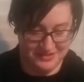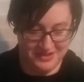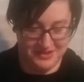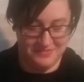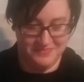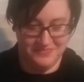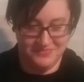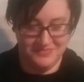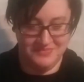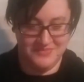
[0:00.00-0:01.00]
Um,
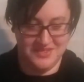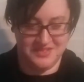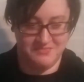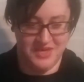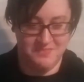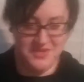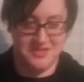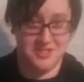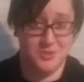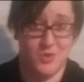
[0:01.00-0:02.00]
this might be
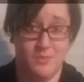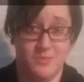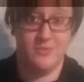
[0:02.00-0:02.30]
Swamp